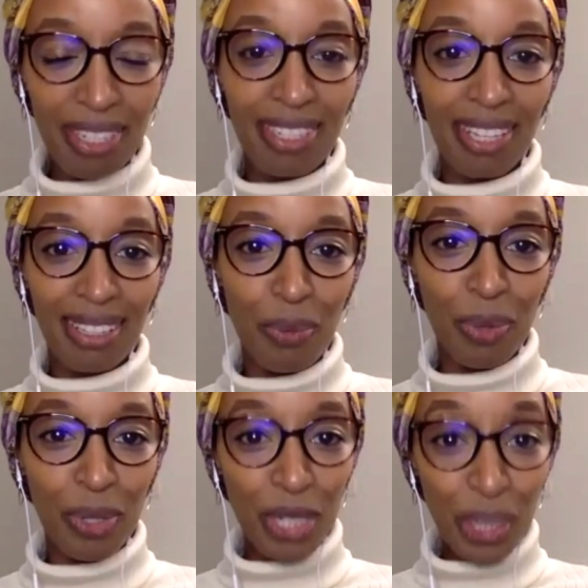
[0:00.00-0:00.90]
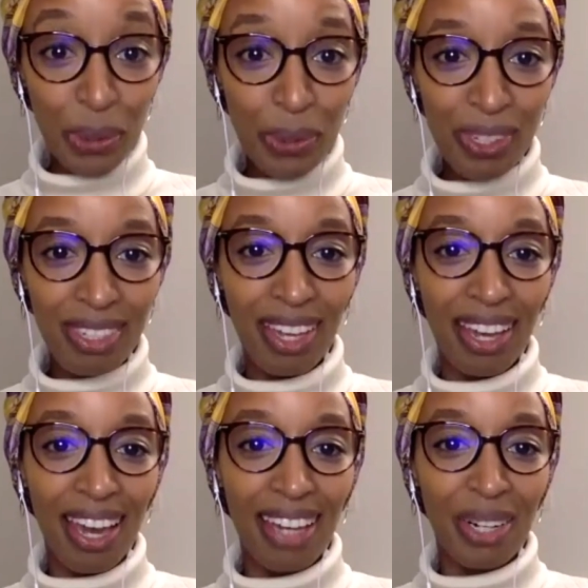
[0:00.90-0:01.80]
and still produce
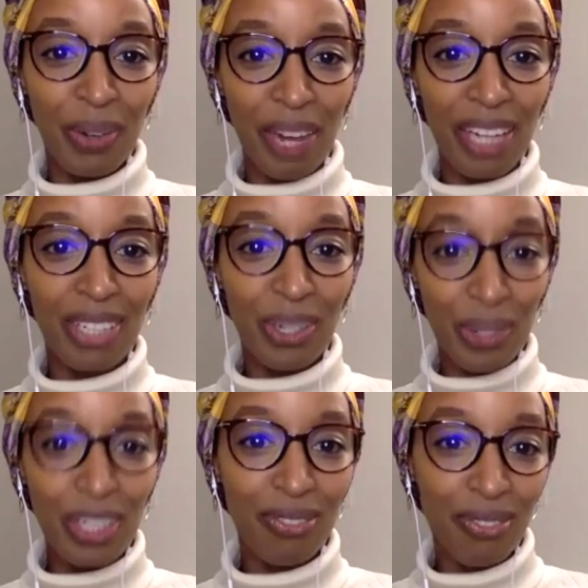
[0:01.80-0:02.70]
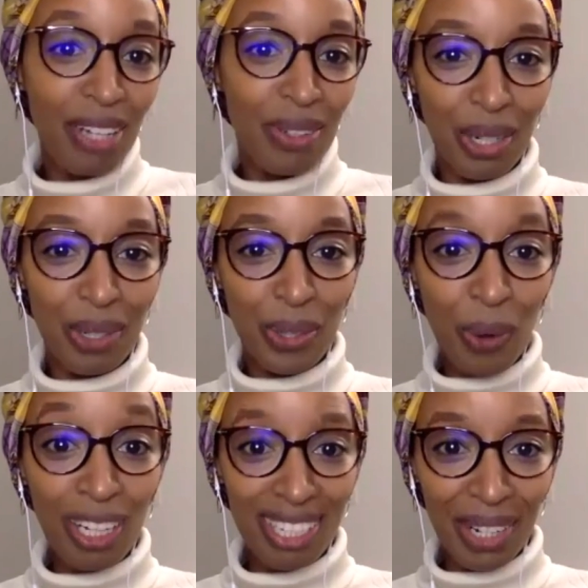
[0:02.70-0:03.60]
and create good value, good
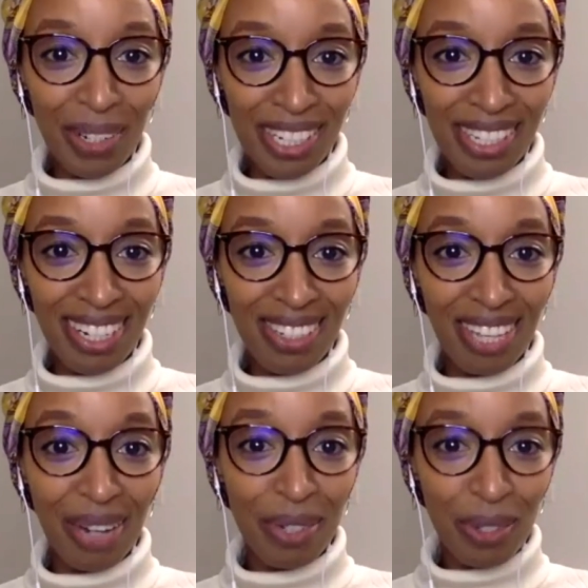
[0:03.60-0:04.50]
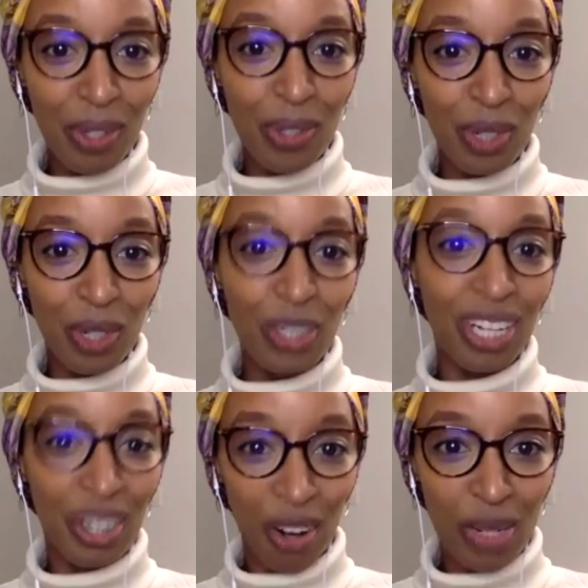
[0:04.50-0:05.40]
quality content. So that was also a good
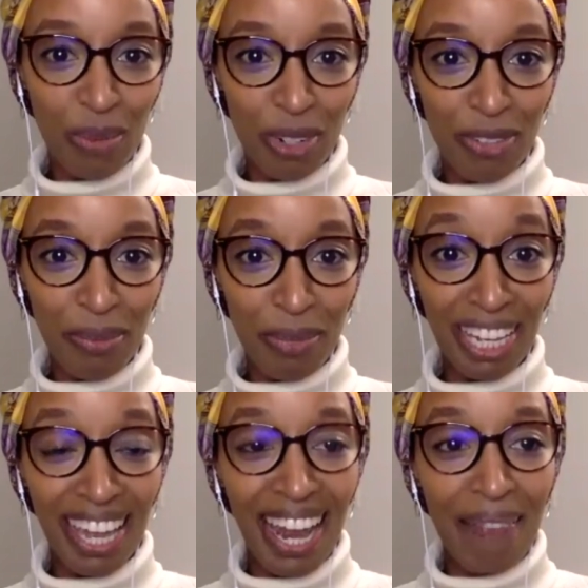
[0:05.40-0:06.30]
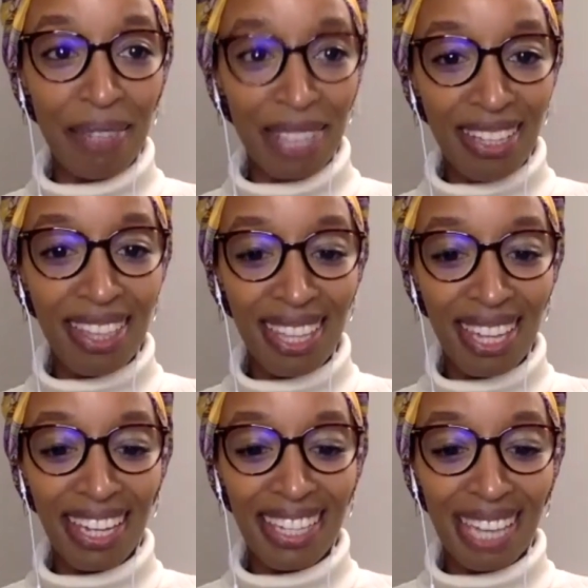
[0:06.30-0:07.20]
encouragement for me. But the other
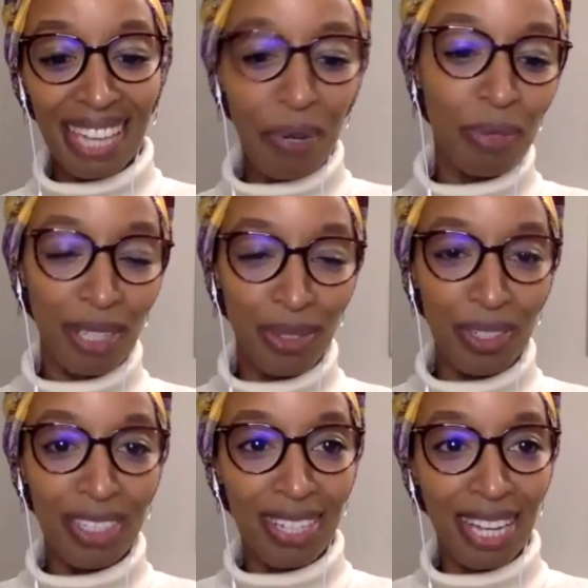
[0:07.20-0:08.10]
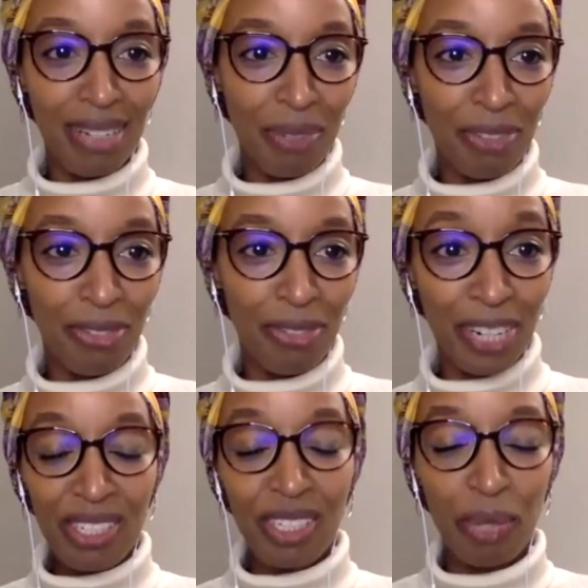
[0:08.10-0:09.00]
thing is, I probably alluded to that before,
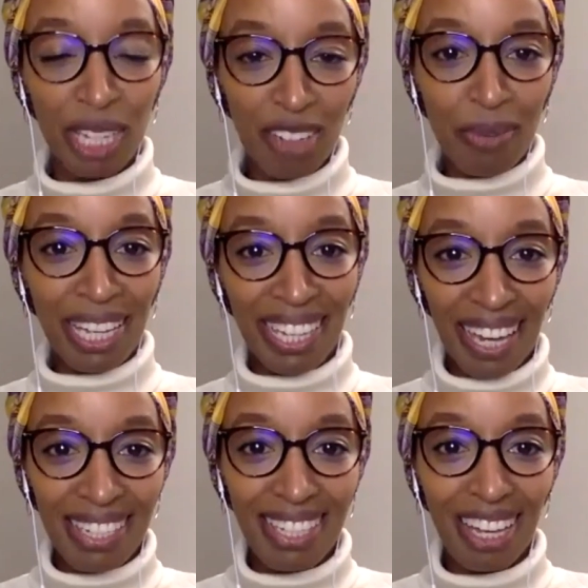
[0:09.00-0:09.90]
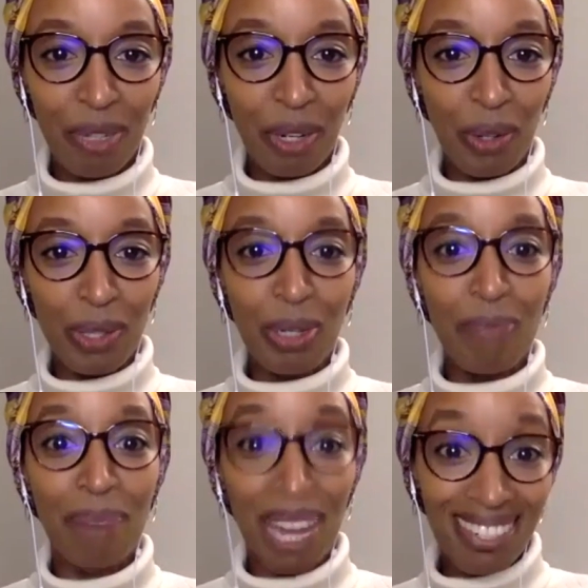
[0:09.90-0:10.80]
so many of my guests have been also
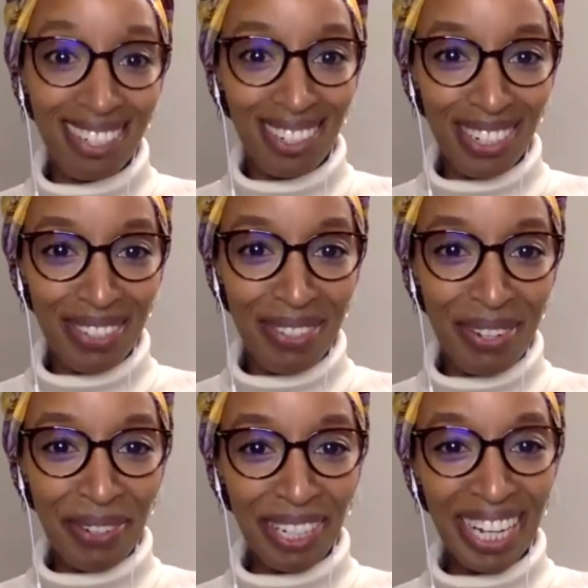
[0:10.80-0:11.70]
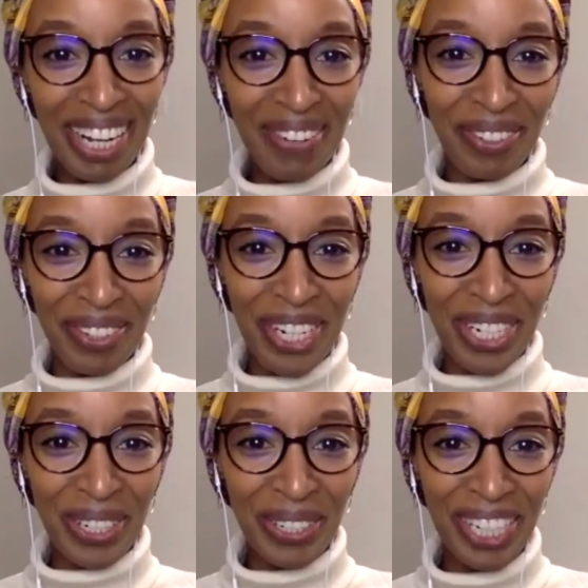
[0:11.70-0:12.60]
ambassadors, if you will, for the
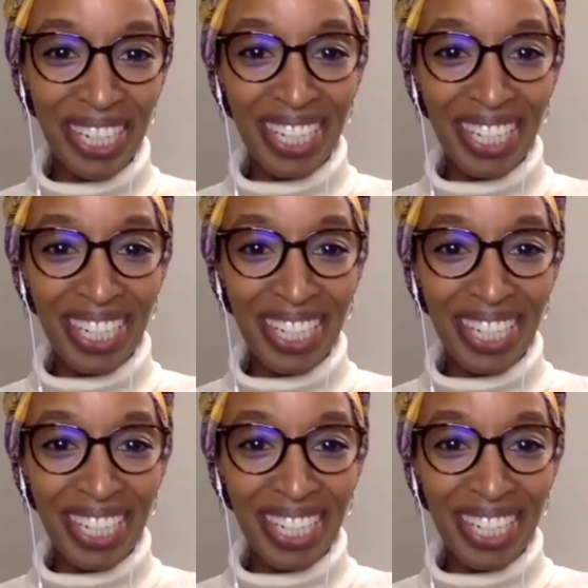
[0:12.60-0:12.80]
show.